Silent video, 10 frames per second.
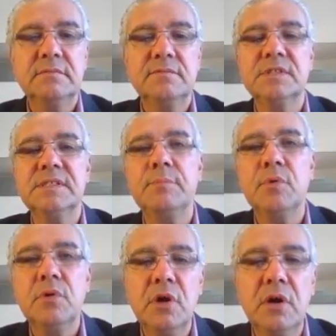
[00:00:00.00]
For
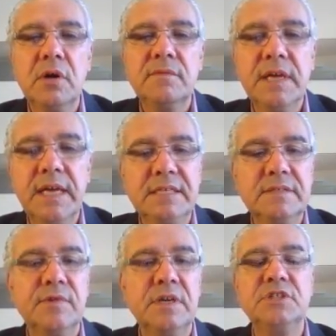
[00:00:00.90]
example, love, hate,
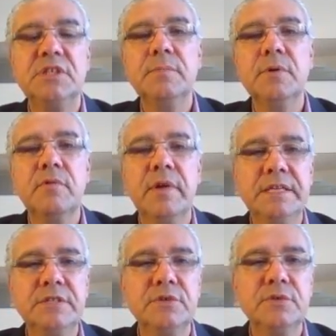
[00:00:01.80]
friendship,
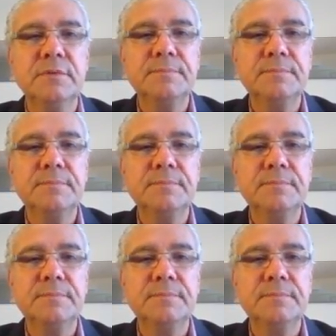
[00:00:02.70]
gratitude.